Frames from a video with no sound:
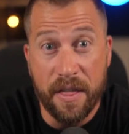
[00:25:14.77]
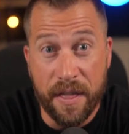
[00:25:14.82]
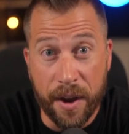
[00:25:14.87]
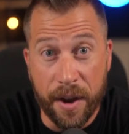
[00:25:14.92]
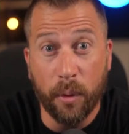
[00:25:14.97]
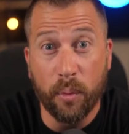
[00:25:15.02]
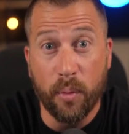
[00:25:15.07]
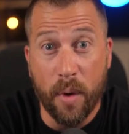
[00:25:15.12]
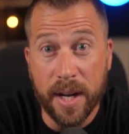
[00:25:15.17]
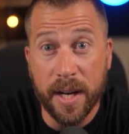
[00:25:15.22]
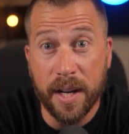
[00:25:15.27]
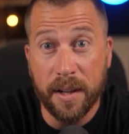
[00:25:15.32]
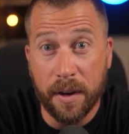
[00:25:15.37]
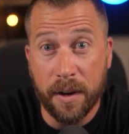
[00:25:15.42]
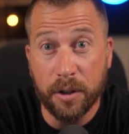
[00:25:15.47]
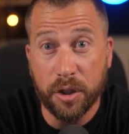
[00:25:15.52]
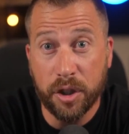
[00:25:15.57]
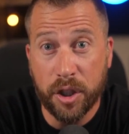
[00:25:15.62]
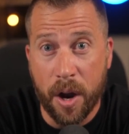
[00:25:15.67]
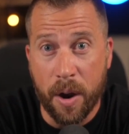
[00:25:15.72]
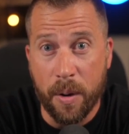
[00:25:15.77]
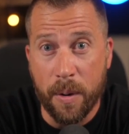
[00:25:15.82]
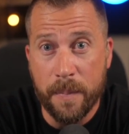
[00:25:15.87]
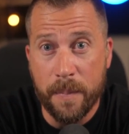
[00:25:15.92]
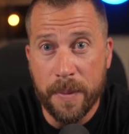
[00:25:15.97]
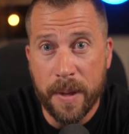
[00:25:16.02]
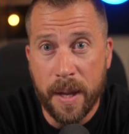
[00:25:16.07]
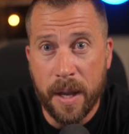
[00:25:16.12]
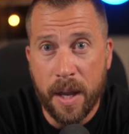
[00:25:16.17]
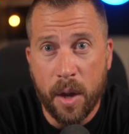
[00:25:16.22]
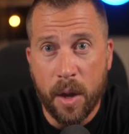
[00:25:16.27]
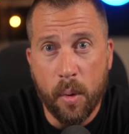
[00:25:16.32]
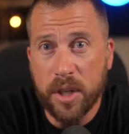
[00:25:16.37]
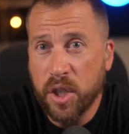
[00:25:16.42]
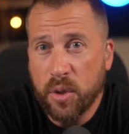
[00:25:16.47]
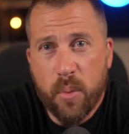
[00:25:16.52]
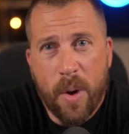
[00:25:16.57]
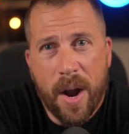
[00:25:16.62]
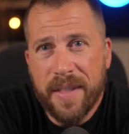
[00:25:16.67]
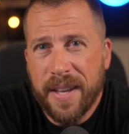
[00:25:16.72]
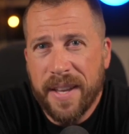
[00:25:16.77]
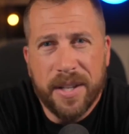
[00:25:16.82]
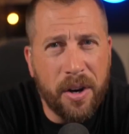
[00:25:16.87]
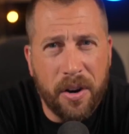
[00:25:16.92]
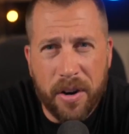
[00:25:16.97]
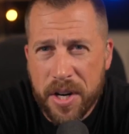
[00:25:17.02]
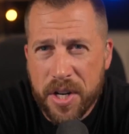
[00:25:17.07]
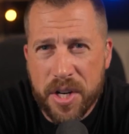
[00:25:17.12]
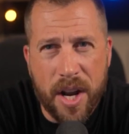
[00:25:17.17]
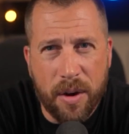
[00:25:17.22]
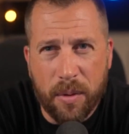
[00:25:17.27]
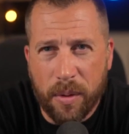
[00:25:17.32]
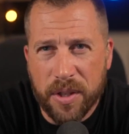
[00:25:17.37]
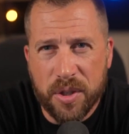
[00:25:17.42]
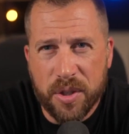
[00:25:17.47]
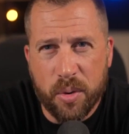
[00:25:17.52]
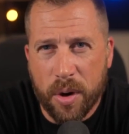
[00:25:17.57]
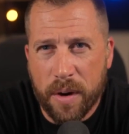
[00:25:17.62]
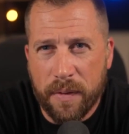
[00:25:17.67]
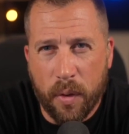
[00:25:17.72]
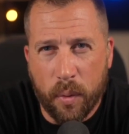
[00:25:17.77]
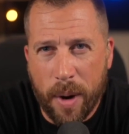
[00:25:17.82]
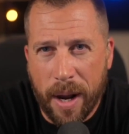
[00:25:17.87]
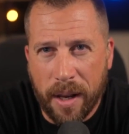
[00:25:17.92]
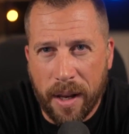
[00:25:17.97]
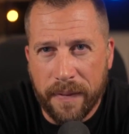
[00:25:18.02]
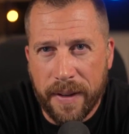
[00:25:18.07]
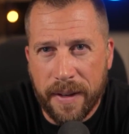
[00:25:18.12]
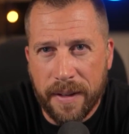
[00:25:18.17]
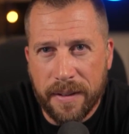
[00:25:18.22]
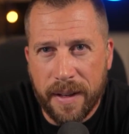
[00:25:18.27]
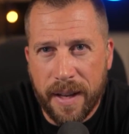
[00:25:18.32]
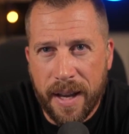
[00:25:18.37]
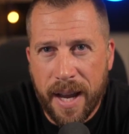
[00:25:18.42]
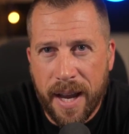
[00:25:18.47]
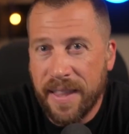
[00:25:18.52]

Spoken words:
They're running their show, which is why the attorney general is sort of irrelevant.